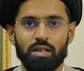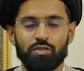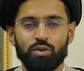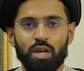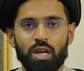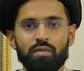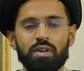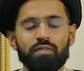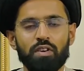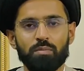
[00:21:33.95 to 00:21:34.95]
So
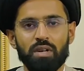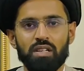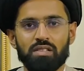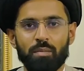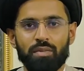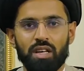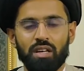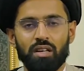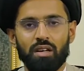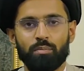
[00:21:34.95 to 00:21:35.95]
even if it be
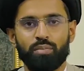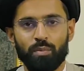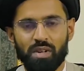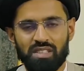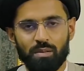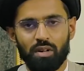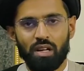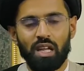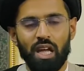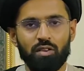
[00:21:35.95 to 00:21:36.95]
something permissible
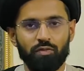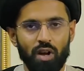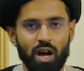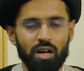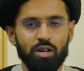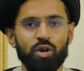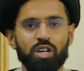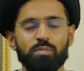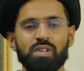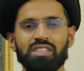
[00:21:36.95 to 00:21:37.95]
like flour, or
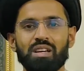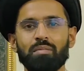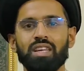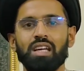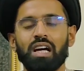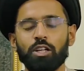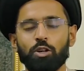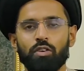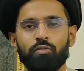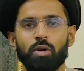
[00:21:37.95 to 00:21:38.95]
it be something
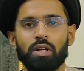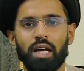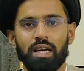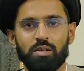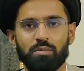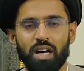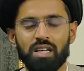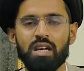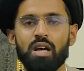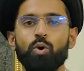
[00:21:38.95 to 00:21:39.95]
unlawful like
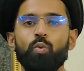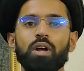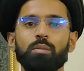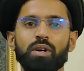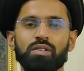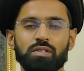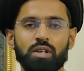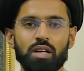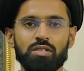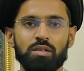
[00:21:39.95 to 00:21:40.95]
mud, one must
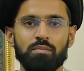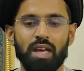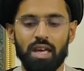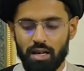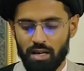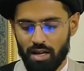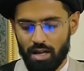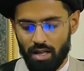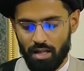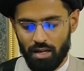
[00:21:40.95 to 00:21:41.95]
not make
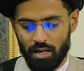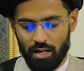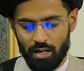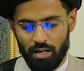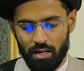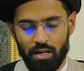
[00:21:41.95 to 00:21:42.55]
the